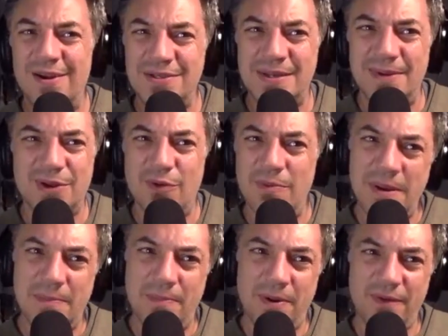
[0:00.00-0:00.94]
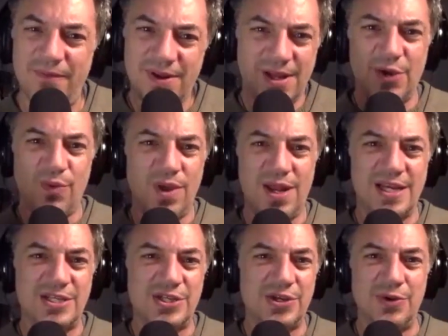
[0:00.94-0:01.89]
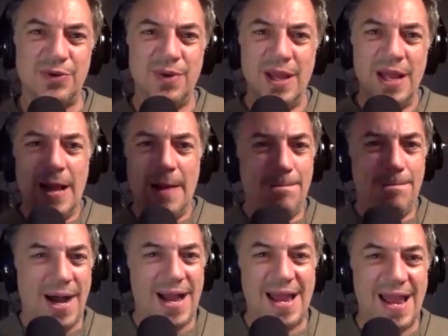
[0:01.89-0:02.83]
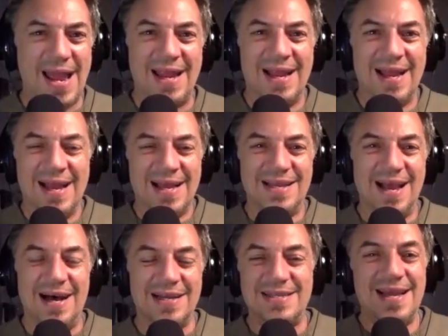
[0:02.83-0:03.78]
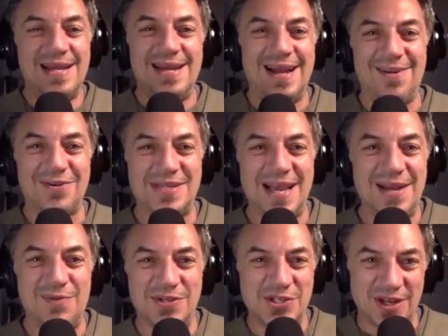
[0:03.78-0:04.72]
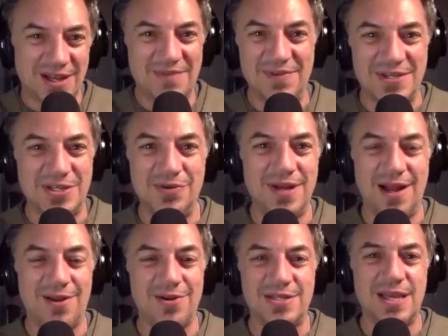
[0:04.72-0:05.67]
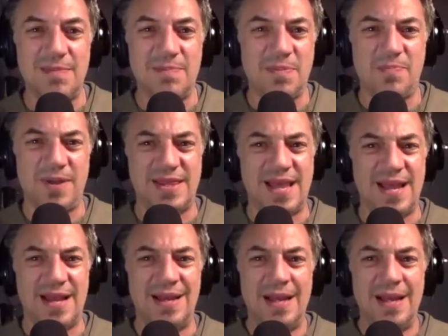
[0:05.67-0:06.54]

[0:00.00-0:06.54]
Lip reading: somebody would be perfectly willing to buy a $10 sandwich and leave a $2 tip. But then